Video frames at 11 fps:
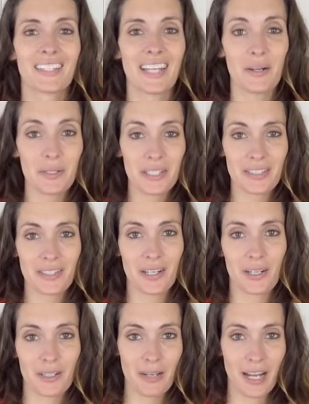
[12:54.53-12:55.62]
Now we can
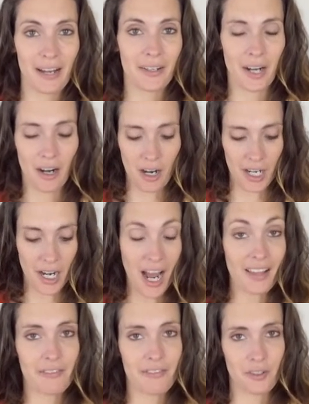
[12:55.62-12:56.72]
talk about our
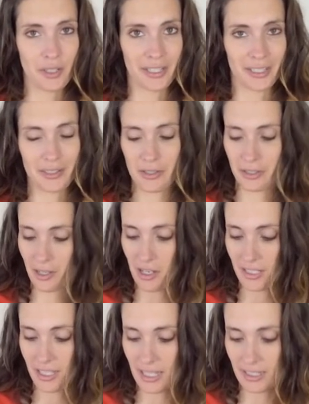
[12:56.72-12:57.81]
olive oil
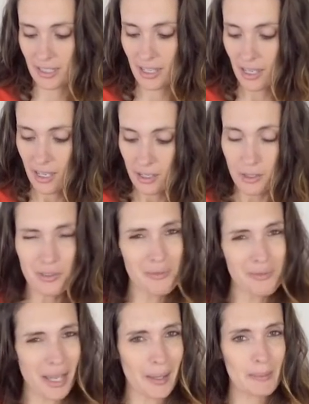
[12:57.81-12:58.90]
sauces. So
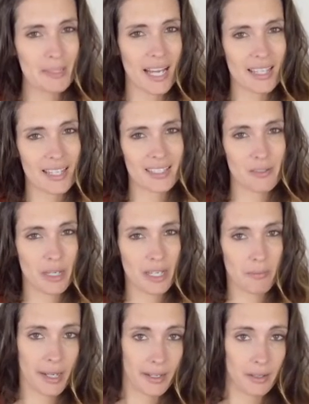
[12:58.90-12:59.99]
sometimes I like to
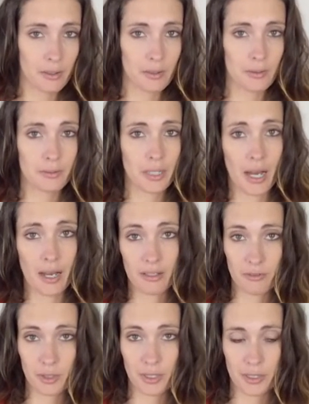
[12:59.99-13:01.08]
make my own
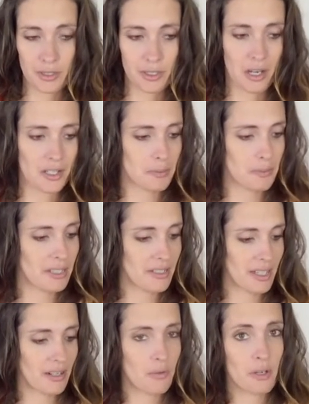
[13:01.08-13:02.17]
olive oil sauce
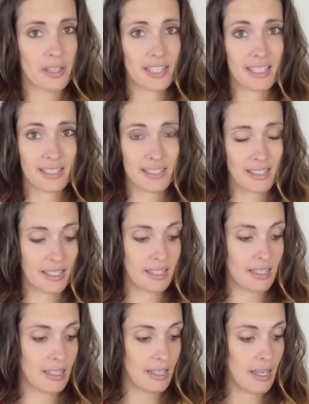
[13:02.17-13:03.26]
because I don't want the
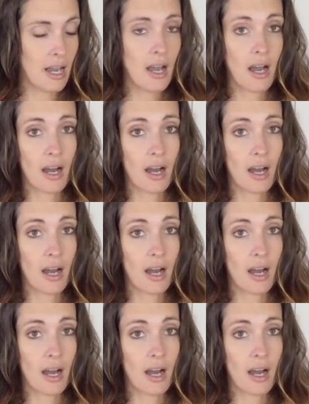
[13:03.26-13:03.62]
acidity